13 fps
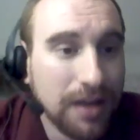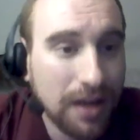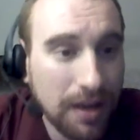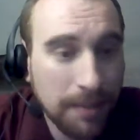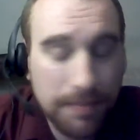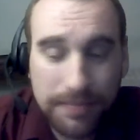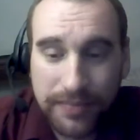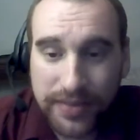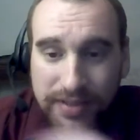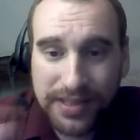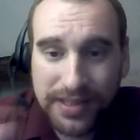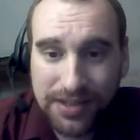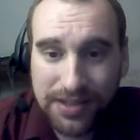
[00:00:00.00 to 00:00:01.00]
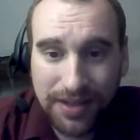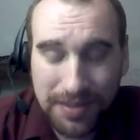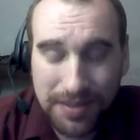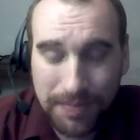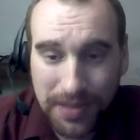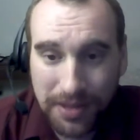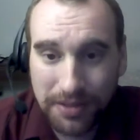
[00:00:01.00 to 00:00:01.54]
So let's start at the
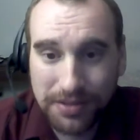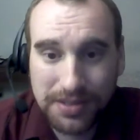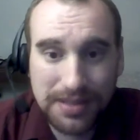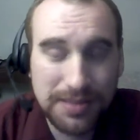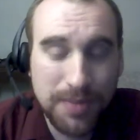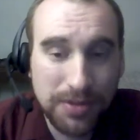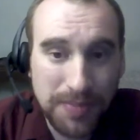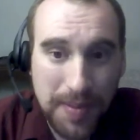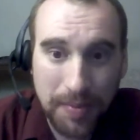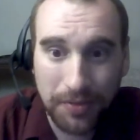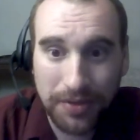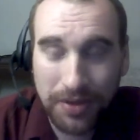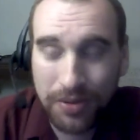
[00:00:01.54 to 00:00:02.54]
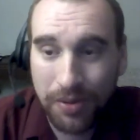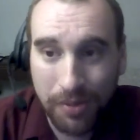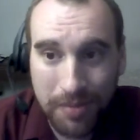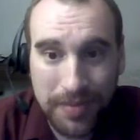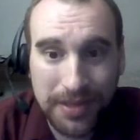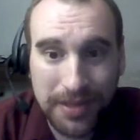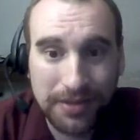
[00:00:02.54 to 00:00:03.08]
Beatles, because most people know
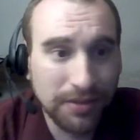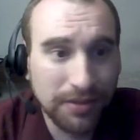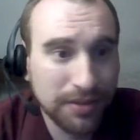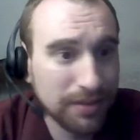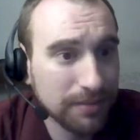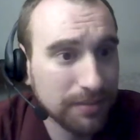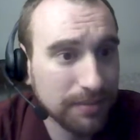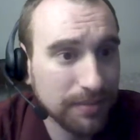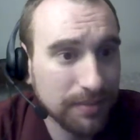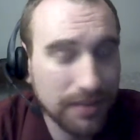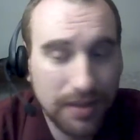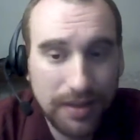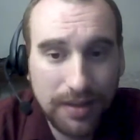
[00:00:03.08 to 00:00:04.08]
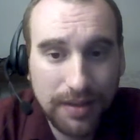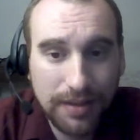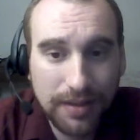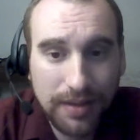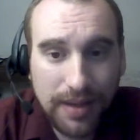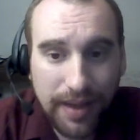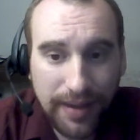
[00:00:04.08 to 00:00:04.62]
the Beatles,
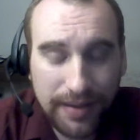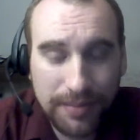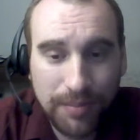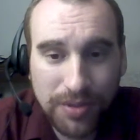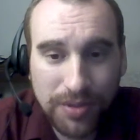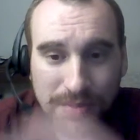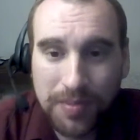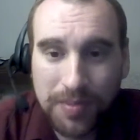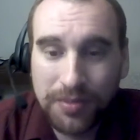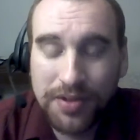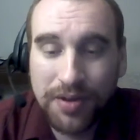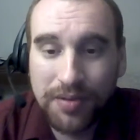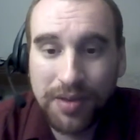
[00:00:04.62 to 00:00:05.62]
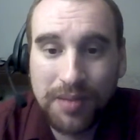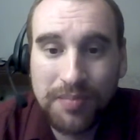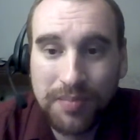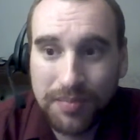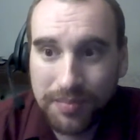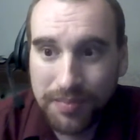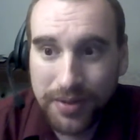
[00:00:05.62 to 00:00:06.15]
and most people know that
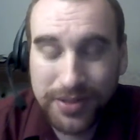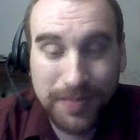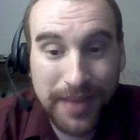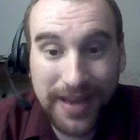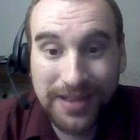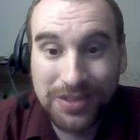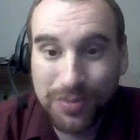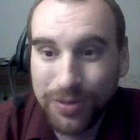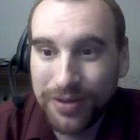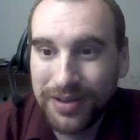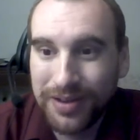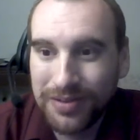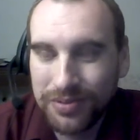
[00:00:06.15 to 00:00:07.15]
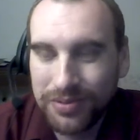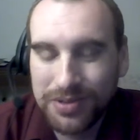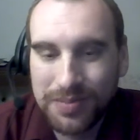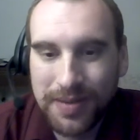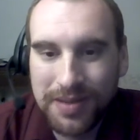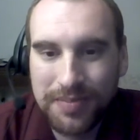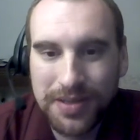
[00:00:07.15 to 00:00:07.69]
most bands were influenced
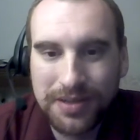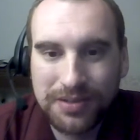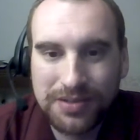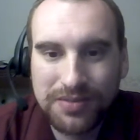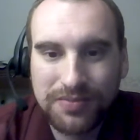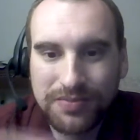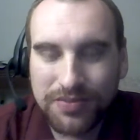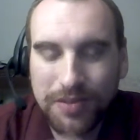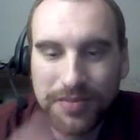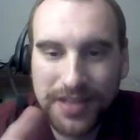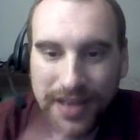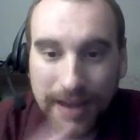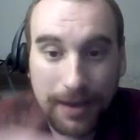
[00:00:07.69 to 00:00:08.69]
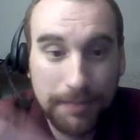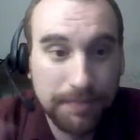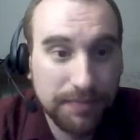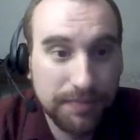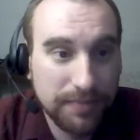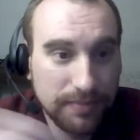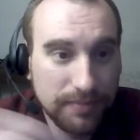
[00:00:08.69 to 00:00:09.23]
by the Beatles from today,
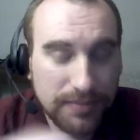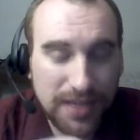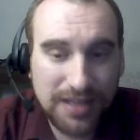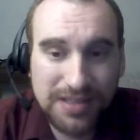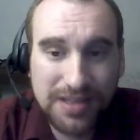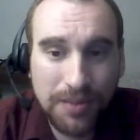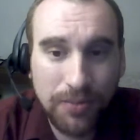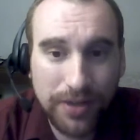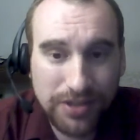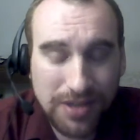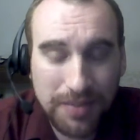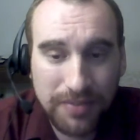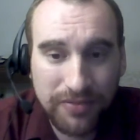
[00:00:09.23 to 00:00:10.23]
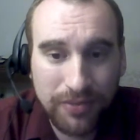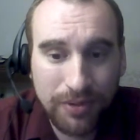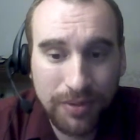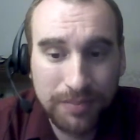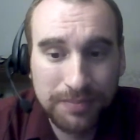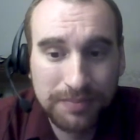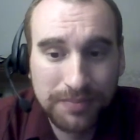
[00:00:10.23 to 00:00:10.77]
in some way, shape, or form.